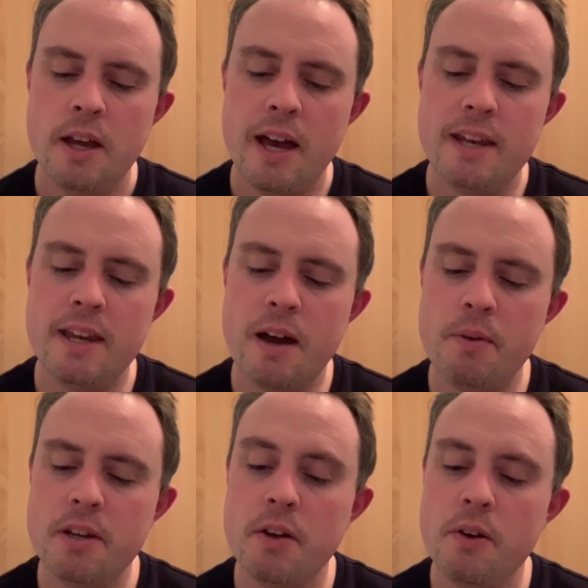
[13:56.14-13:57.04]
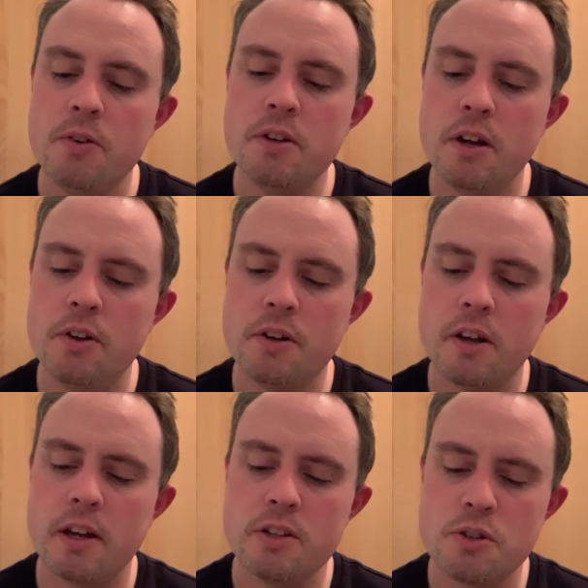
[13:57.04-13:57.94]
And now it no longer looked
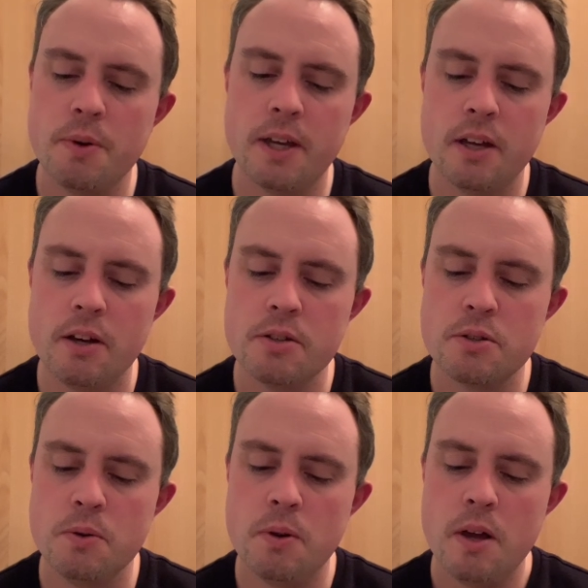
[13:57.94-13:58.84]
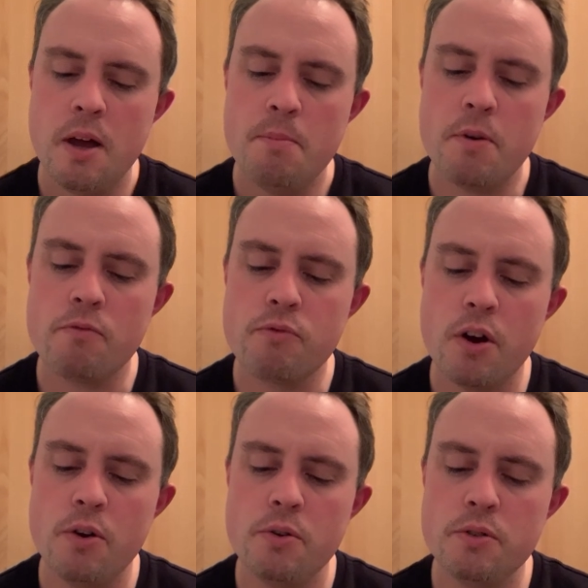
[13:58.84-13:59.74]
like a toy castle, but
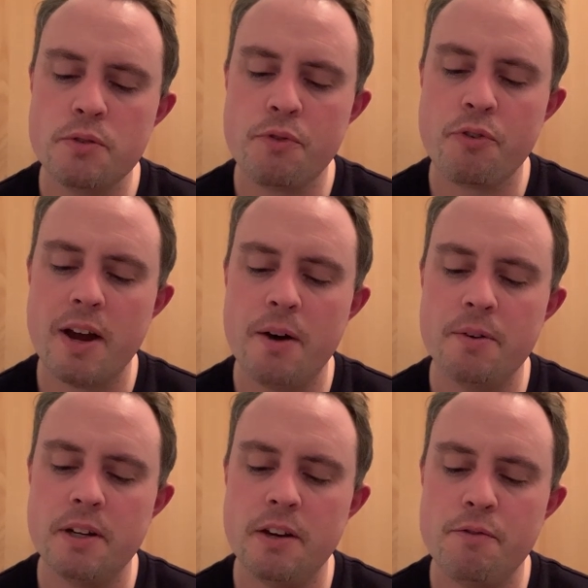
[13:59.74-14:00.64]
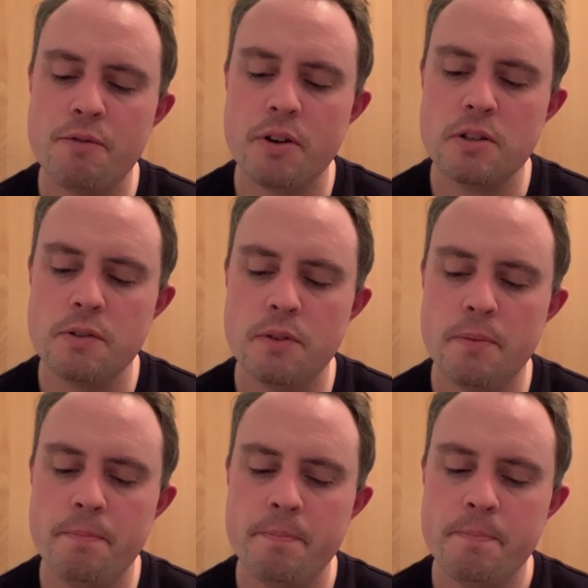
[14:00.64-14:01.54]
rose frowning in front of
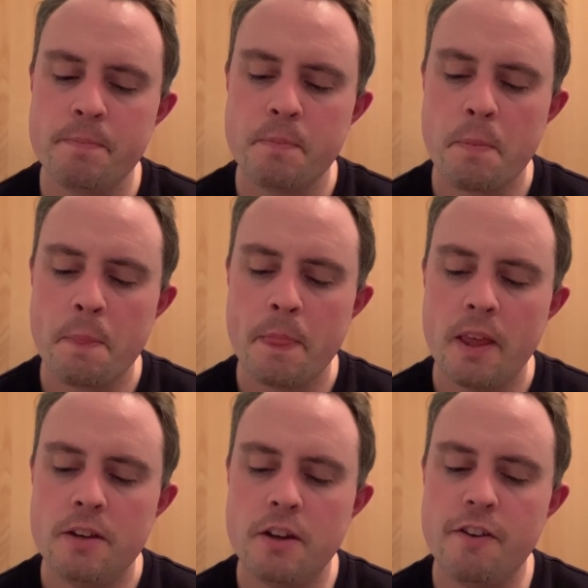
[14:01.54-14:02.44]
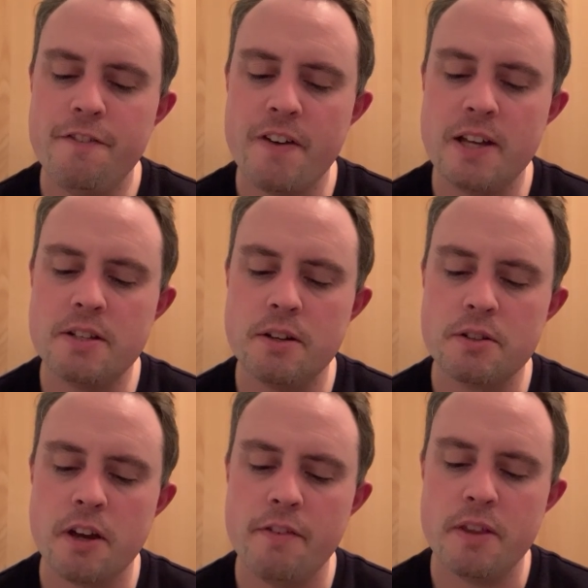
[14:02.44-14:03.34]
them. No face
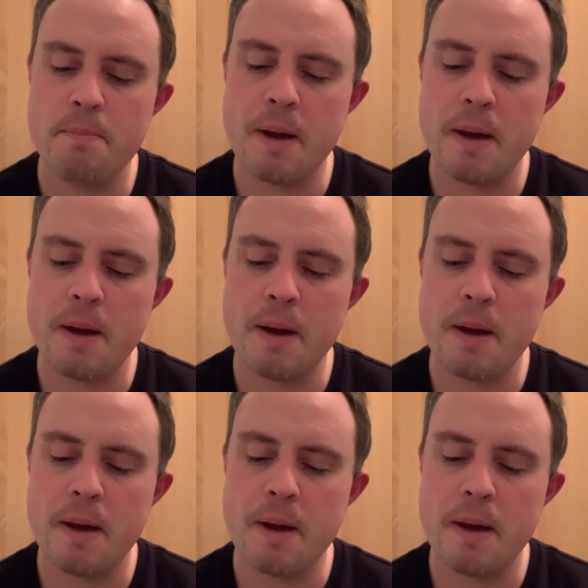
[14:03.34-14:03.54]
looked over the